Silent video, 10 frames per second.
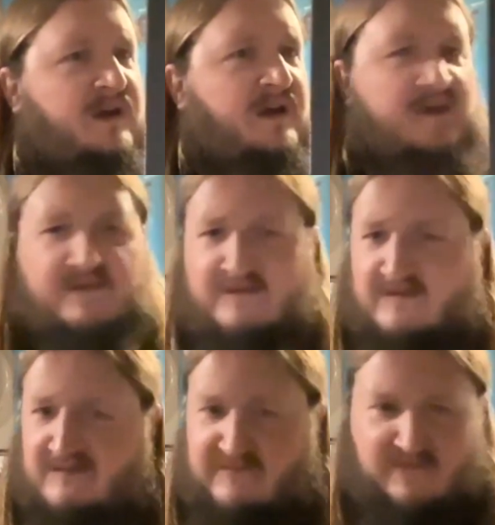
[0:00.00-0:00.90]
and
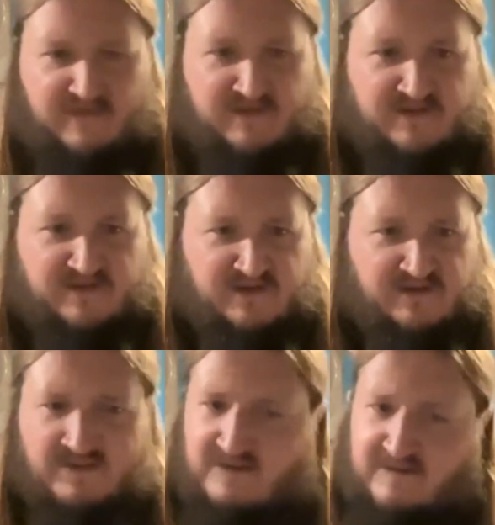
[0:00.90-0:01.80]
the guitar
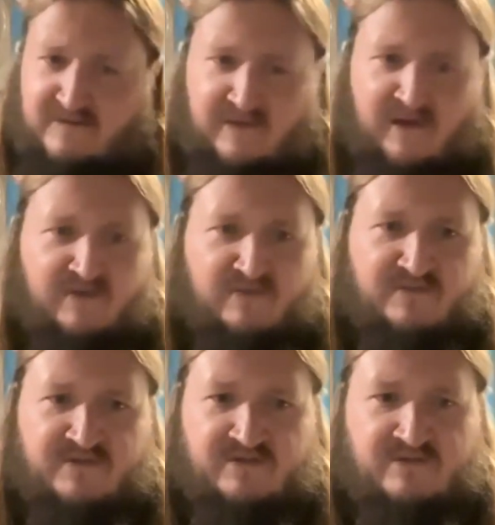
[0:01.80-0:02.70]
and getting on
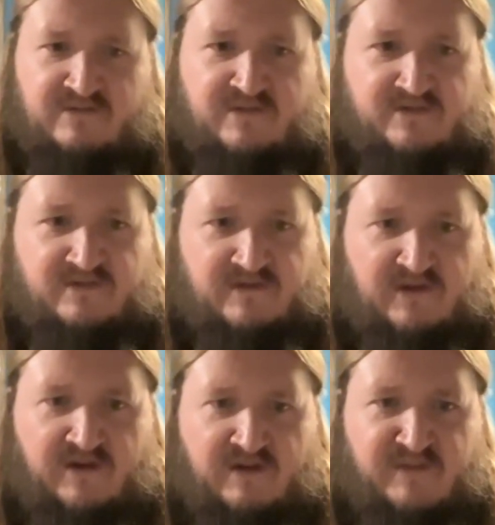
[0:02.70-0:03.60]
to the
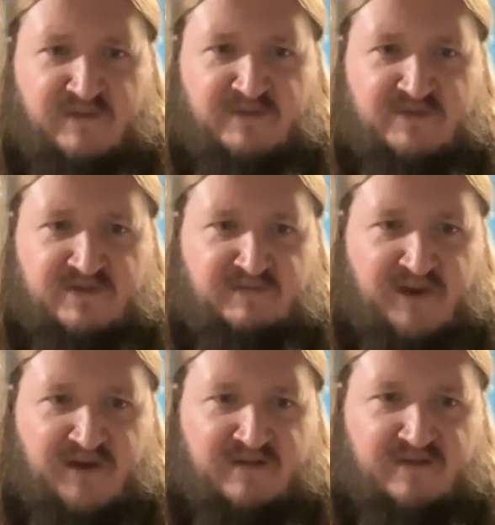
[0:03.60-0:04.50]
other members of the
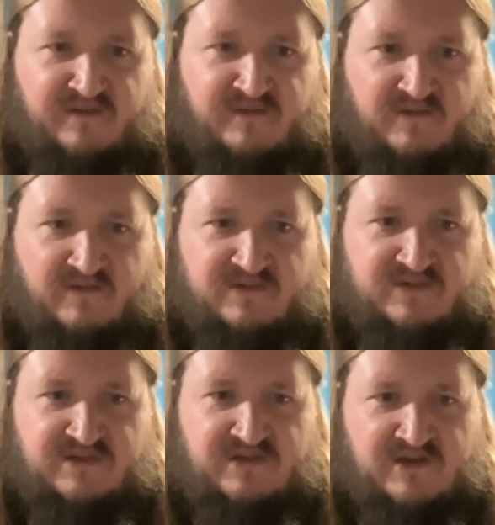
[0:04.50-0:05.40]
band, of course.